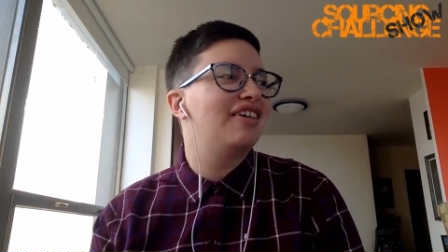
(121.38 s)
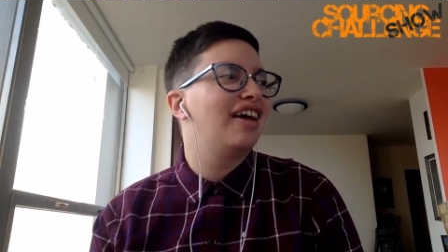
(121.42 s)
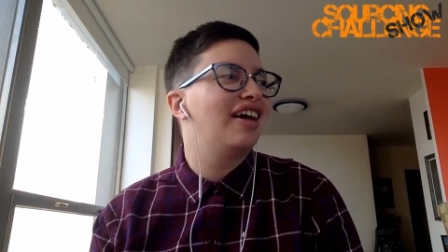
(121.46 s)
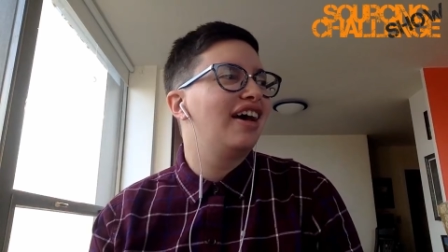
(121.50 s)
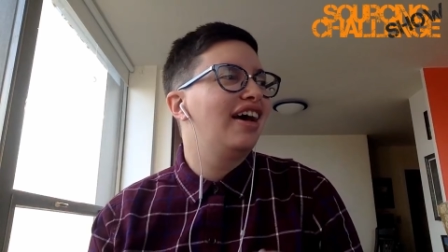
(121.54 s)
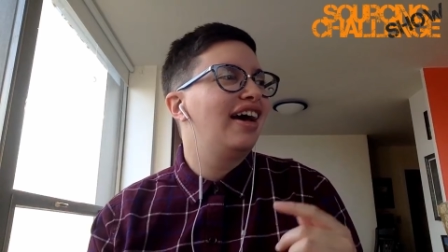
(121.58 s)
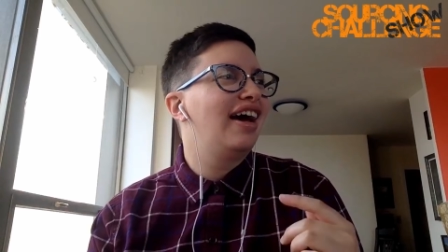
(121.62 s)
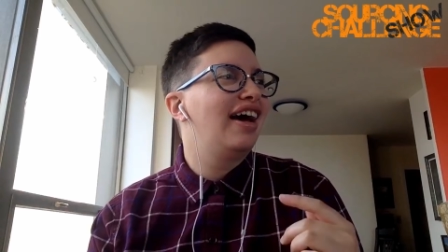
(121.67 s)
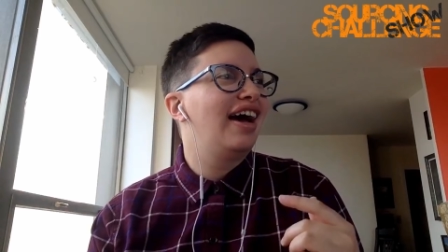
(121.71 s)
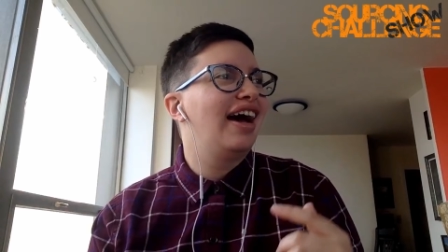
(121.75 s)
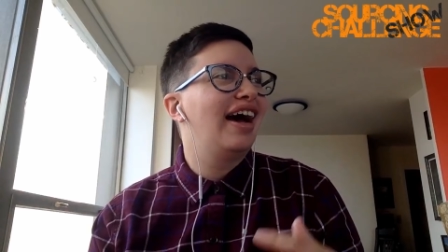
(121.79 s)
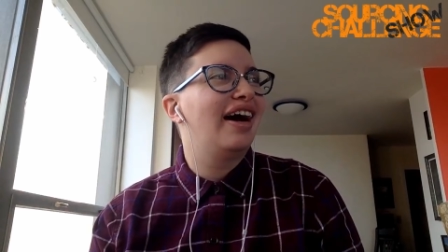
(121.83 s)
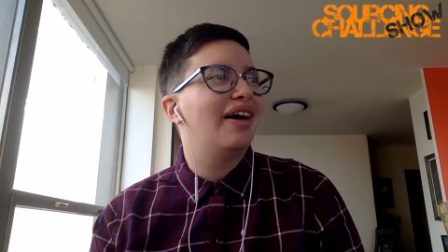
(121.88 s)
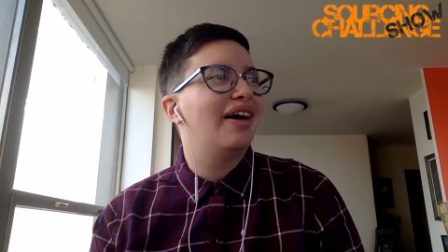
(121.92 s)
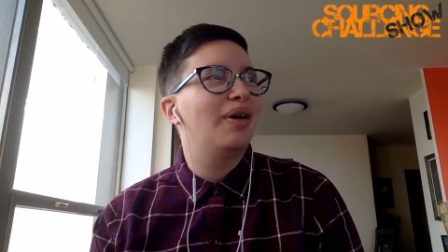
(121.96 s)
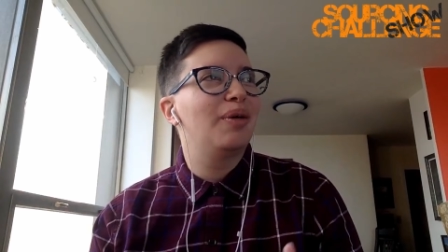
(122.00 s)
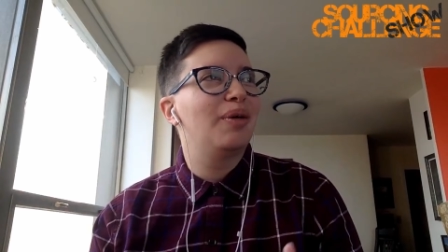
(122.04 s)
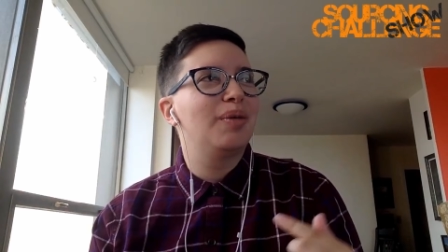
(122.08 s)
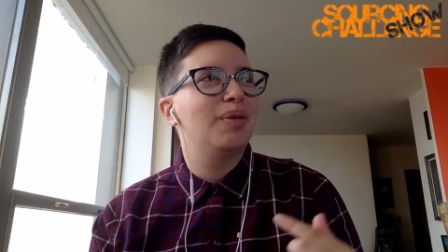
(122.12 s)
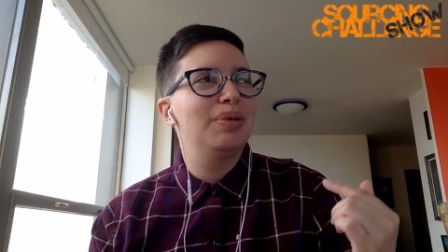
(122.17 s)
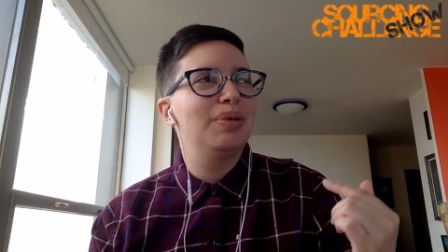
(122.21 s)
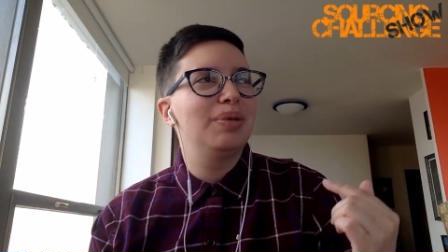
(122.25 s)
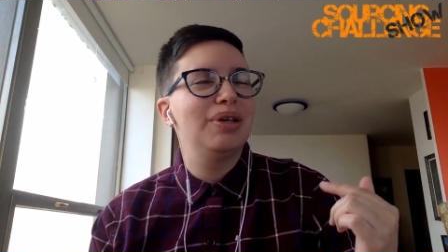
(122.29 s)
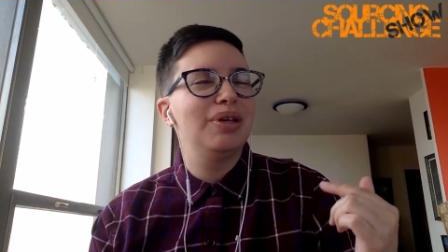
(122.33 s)
out
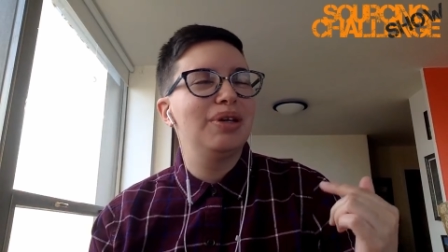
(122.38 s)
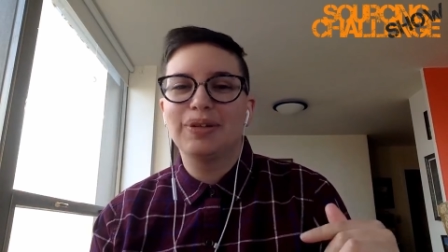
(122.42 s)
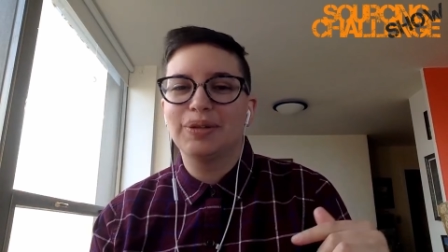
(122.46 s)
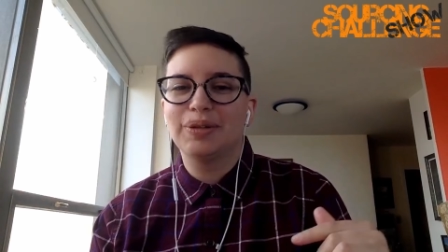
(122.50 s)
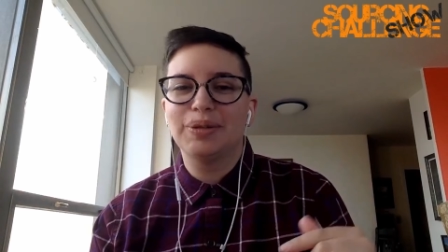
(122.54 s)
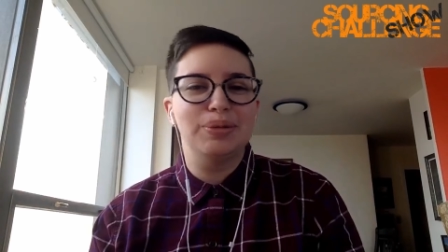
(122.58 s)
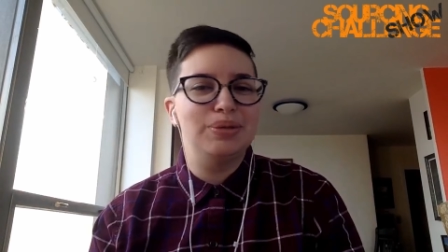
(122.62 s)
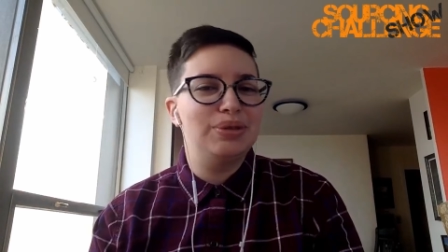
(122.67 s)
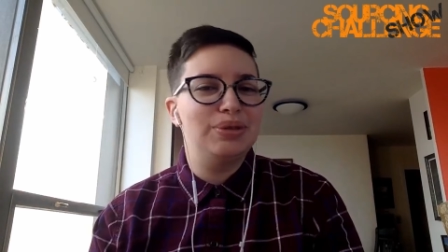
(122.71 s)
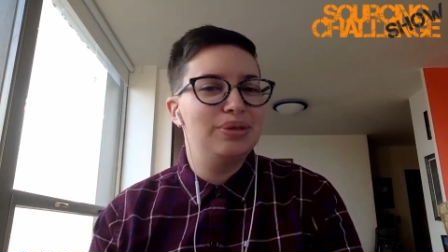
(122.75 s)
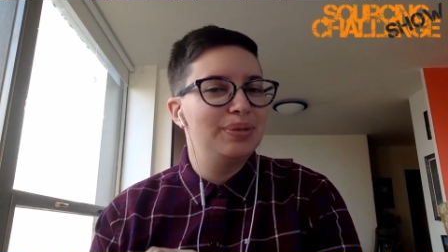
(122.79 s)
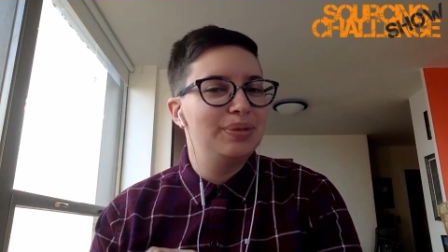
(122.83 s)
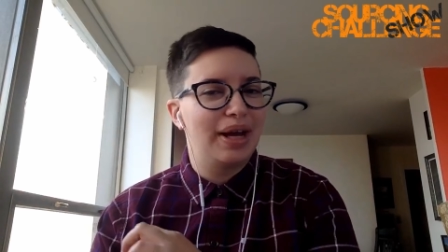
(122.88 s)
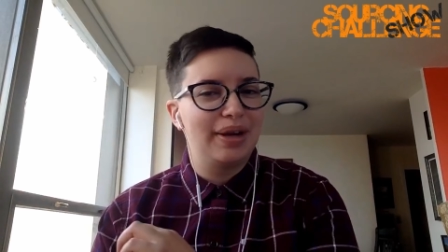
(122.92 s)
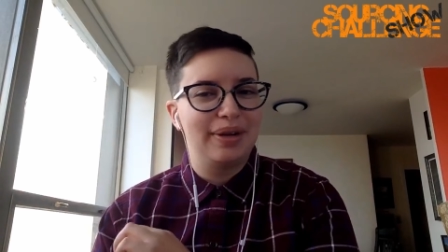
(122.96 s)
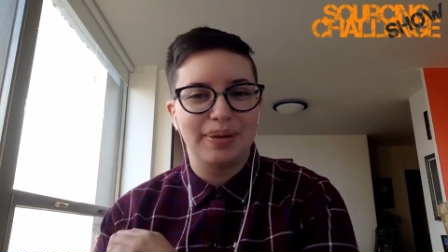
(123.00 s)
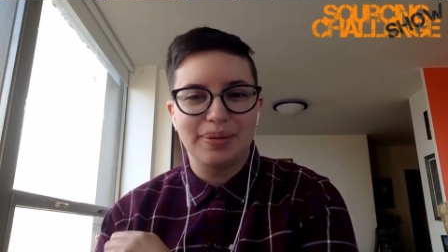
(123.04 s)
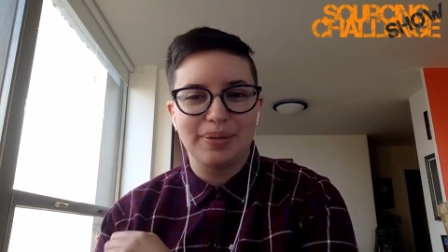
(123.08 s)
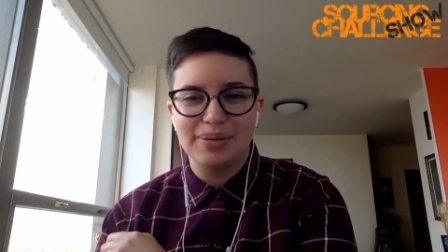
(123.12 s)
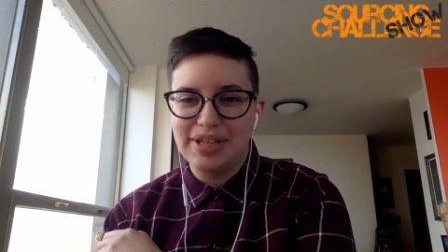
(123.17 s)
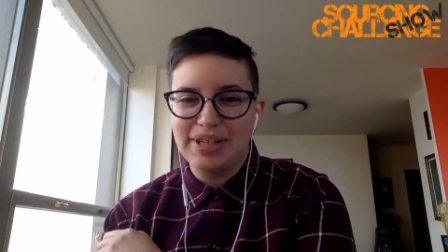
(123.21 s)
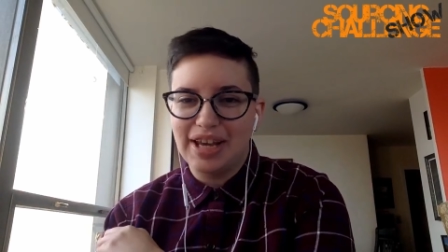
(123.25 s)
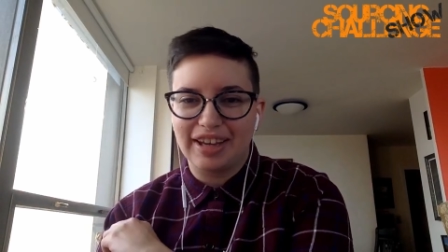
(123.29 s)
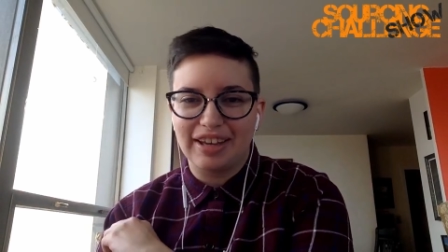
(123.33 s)
how people who do
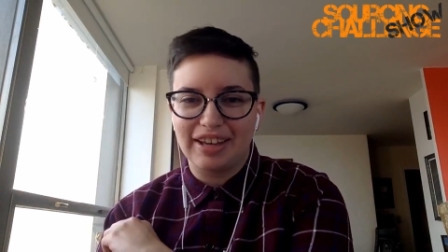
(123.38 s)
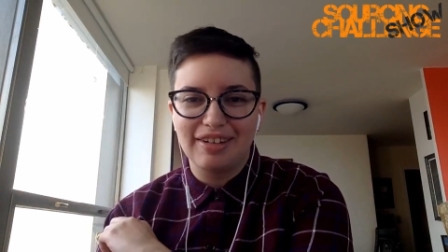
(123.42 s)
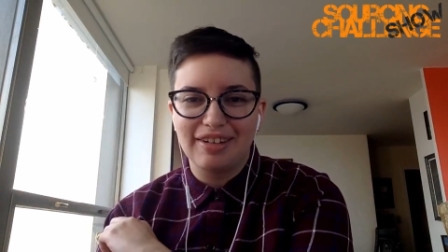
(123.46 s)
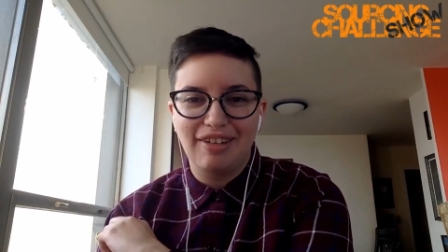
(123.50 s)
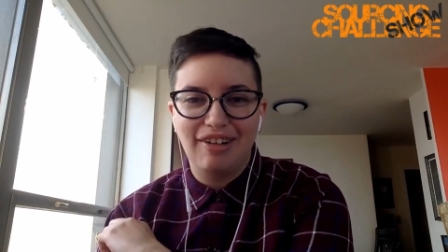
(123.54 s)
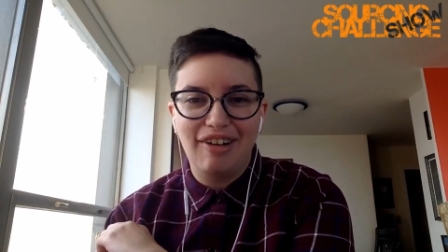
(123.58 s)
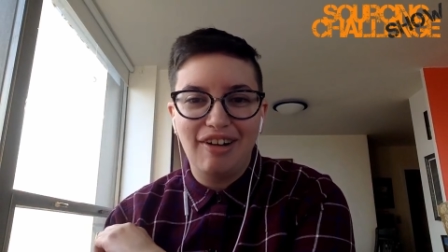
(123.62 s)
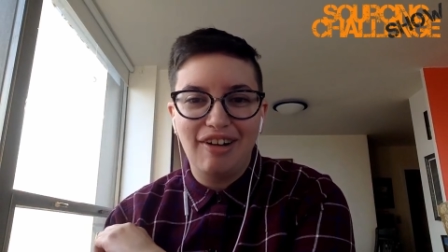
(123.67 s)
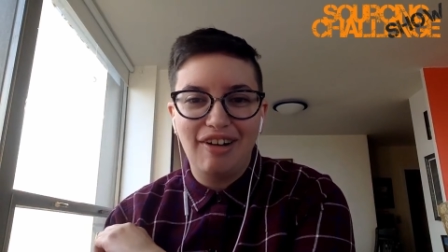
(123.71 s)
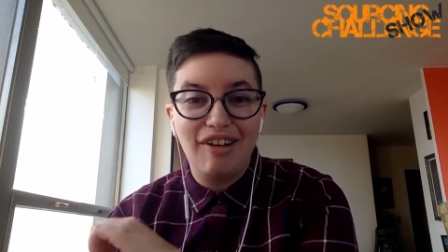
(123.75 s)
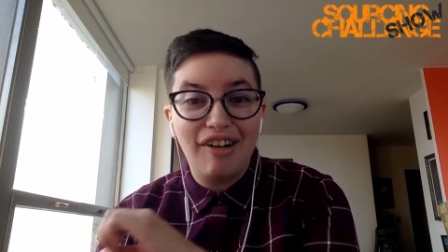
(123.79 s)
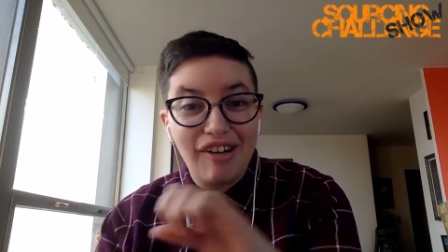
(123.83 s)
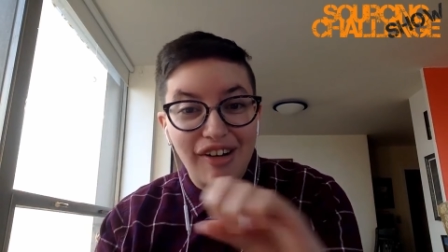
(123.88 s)
not know tech at